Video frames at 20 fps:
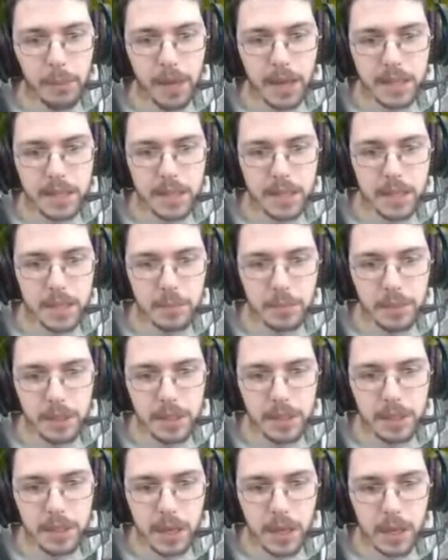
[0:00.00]
system in
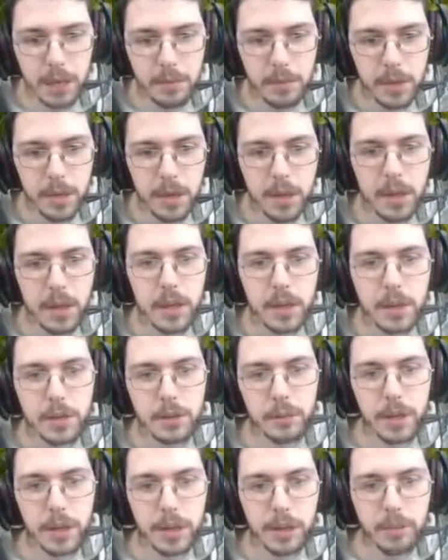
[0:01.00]
this game, to
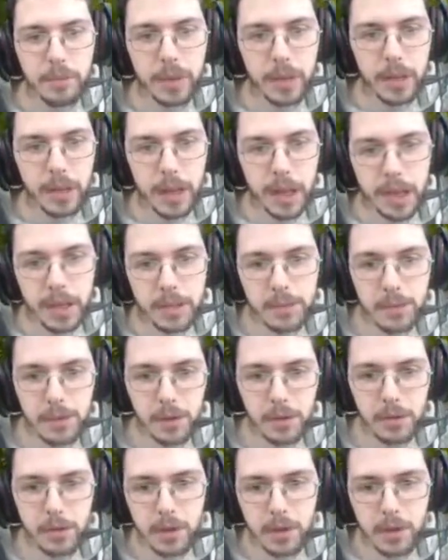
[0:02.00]
be completely honest with you,